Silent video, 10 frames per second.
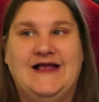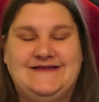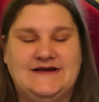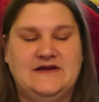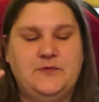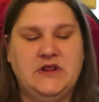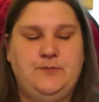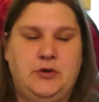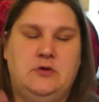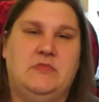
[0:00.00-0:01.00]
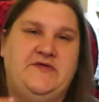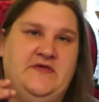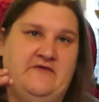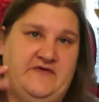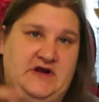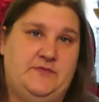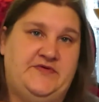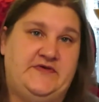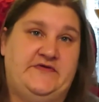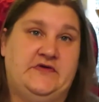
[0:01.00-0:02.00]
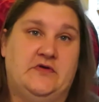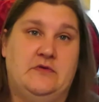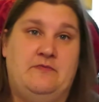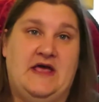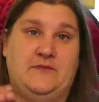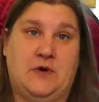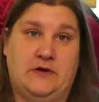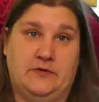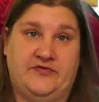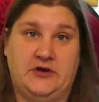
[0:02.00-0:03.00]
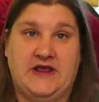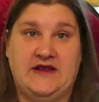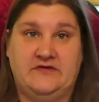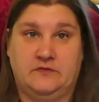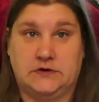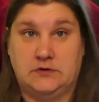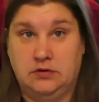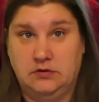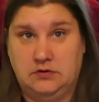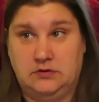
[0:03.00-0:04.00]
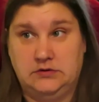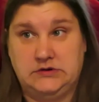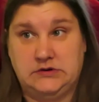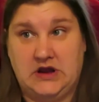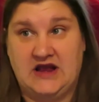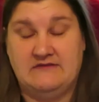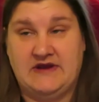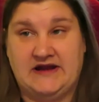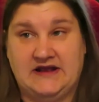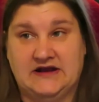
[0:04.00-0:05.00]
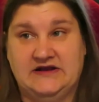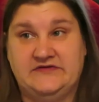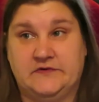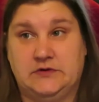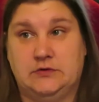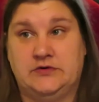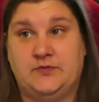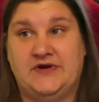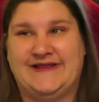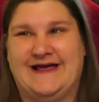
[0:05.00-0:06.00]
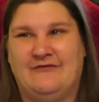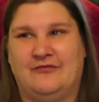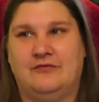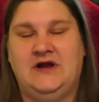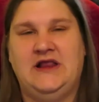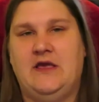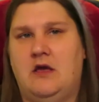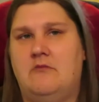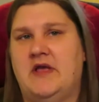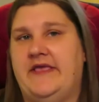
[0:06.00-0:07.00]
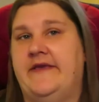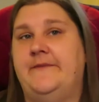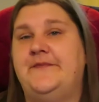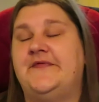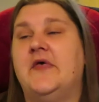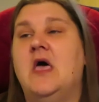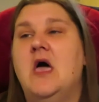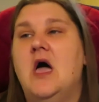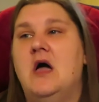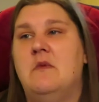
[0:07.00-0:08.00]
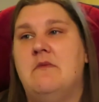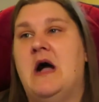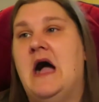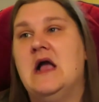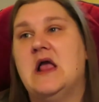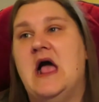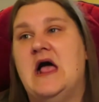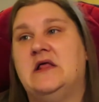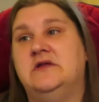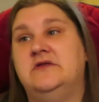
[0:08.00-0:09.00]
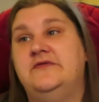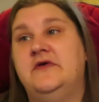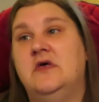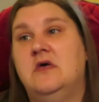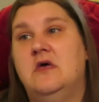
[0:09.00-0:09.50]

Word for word: I deliberately put myself in a position on the bed where it was okay to record and it made it clear to record but that really hurt my hips and my back and